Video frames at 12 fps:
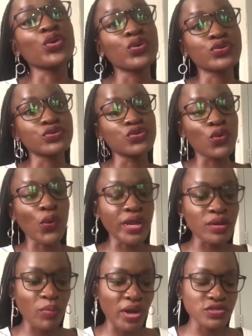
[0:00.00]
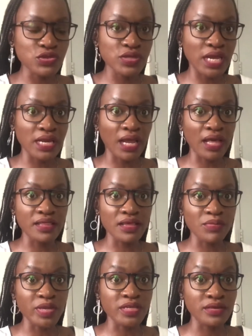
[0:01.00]
could go in person and hand
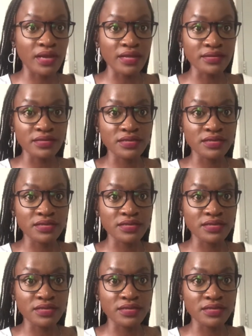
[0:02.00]
them in at